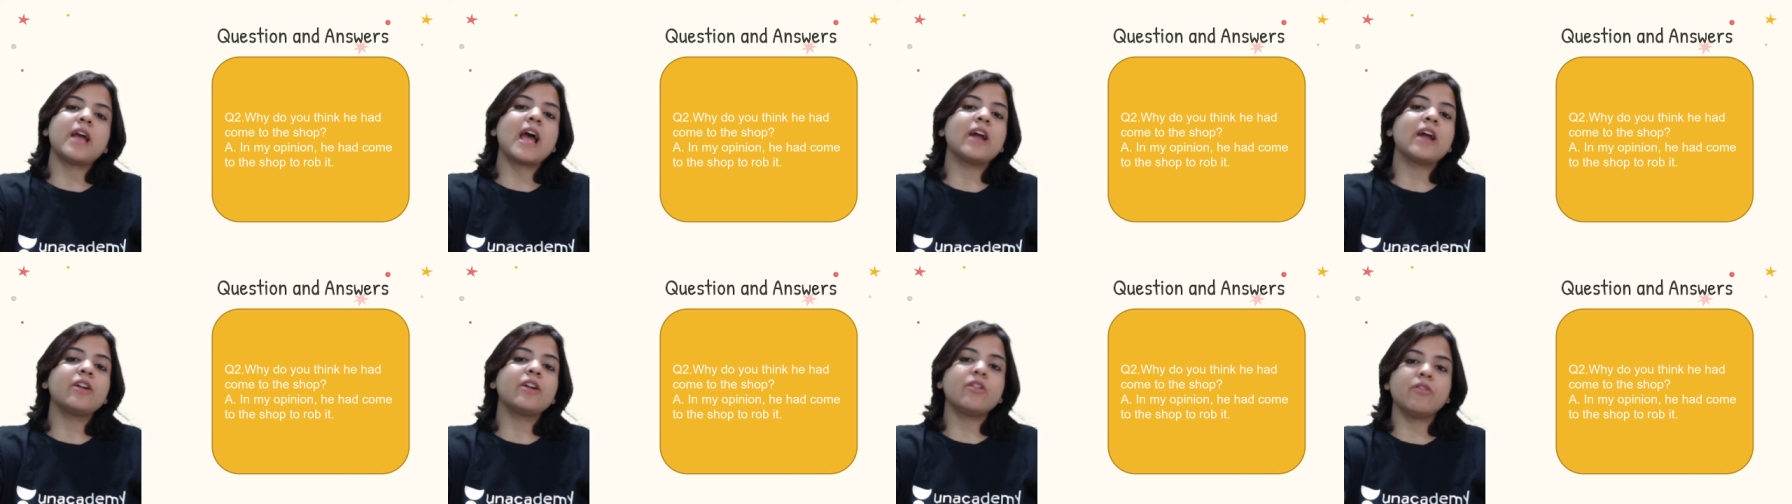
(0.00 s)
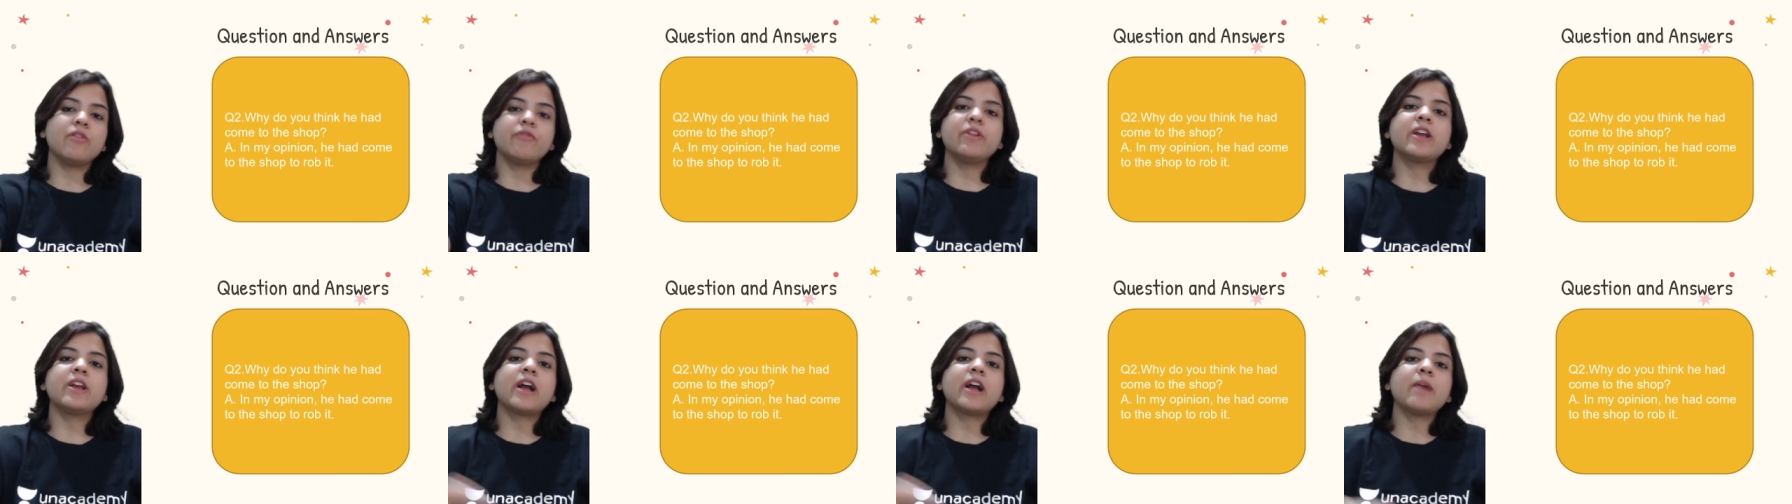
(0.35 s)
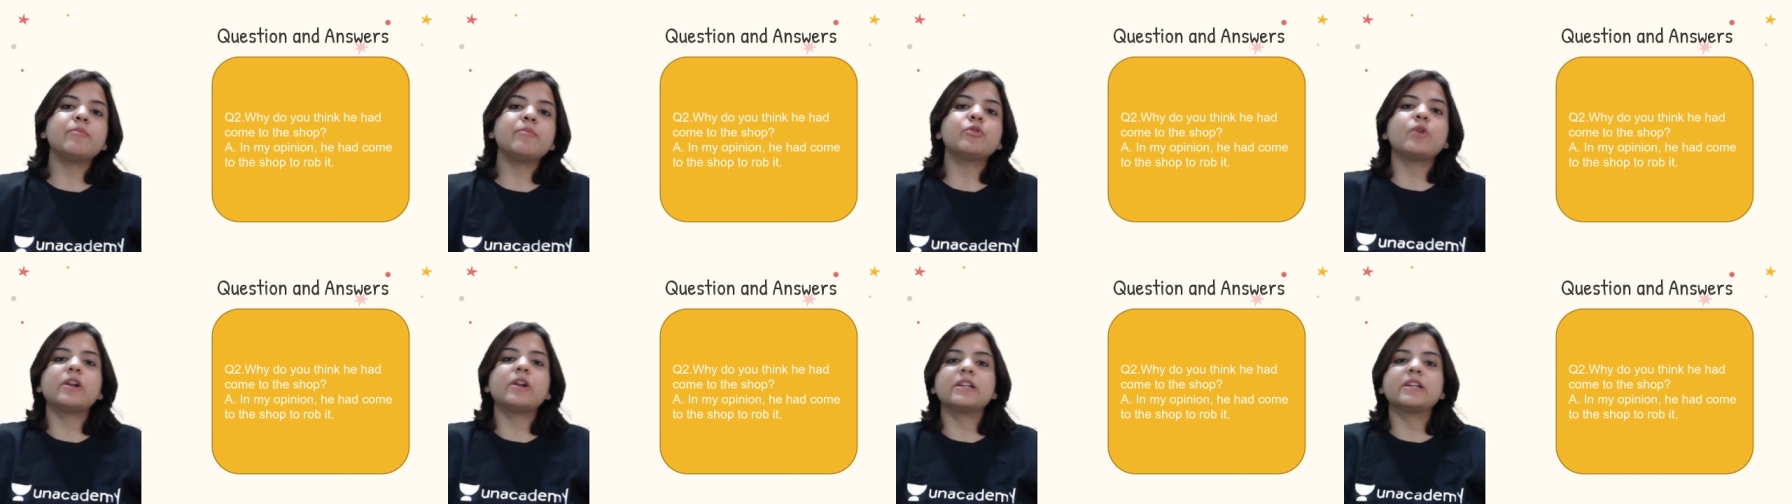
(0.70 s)
And we come
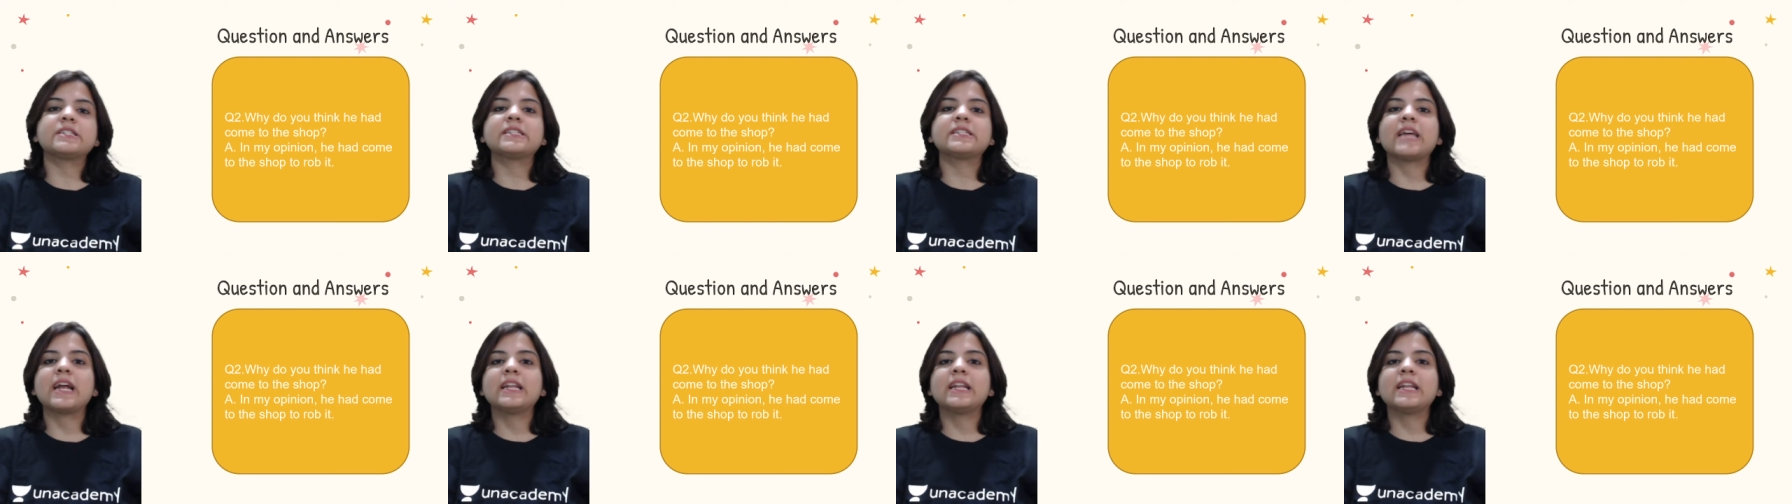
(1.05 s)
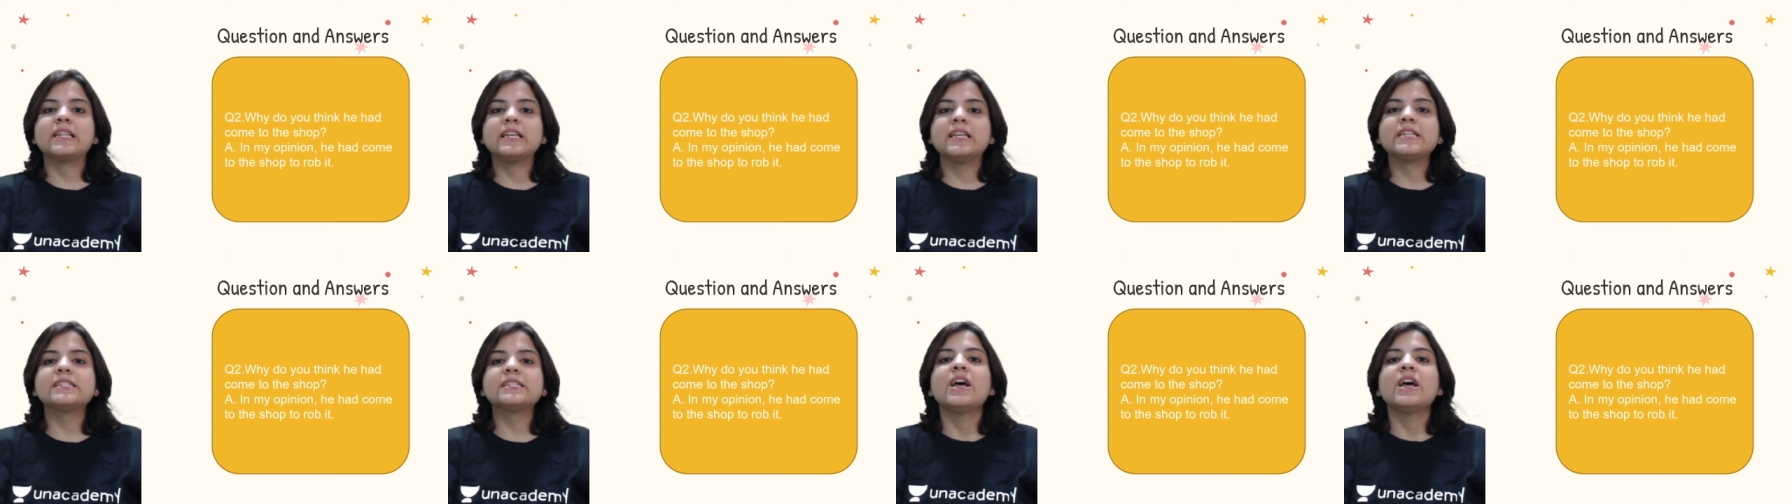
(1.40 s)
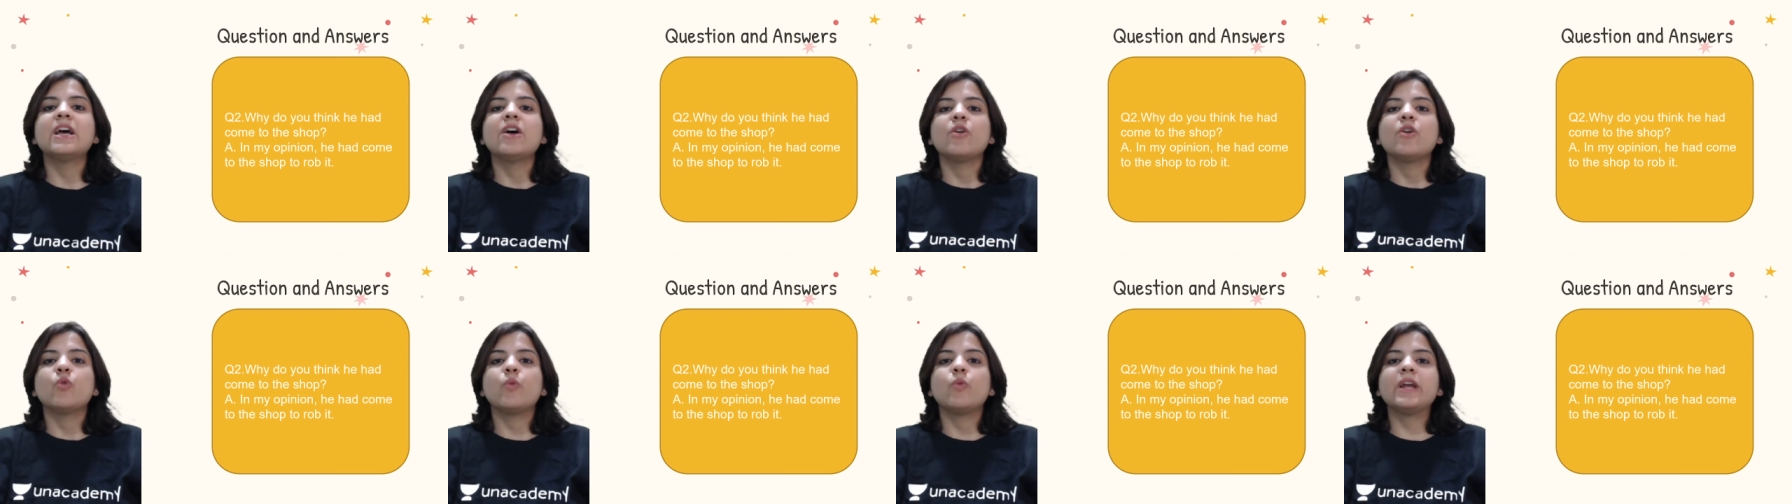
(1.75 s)
to understand this
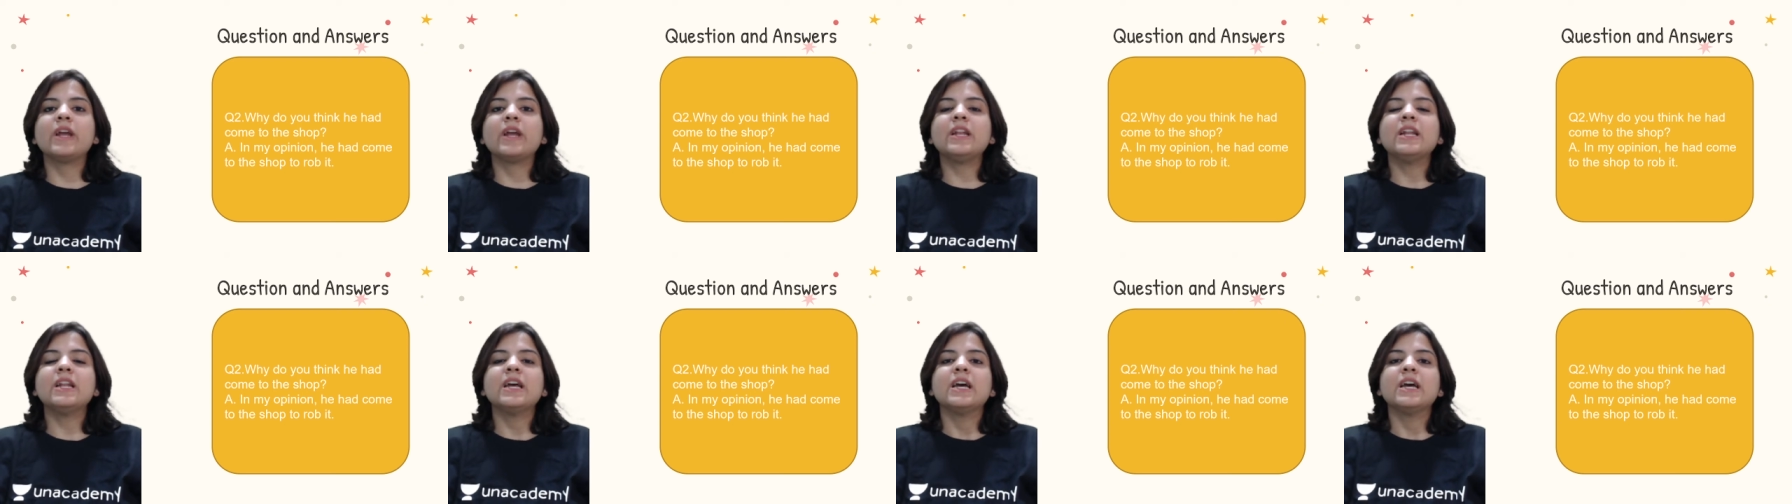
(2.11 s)
when